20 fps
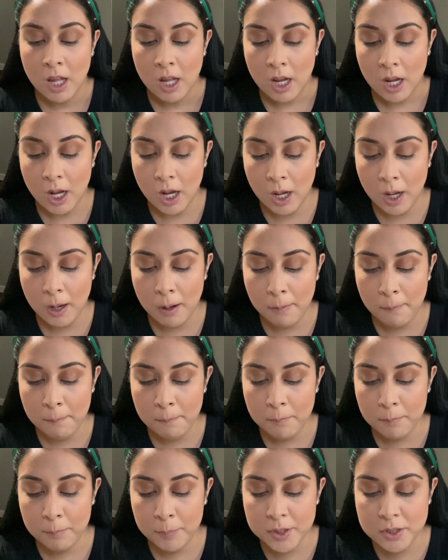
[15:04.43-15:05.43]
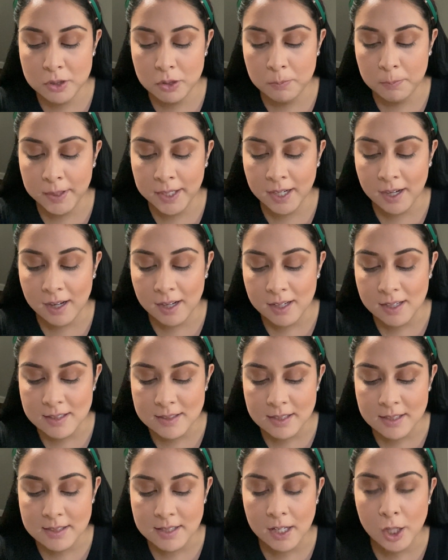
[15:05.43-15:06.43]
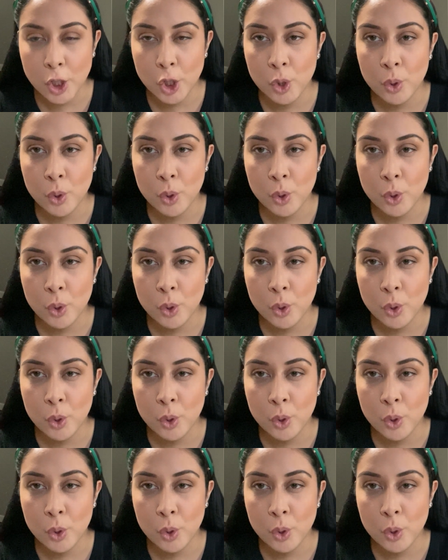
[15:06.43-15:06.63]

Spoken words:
But to be honest, it's like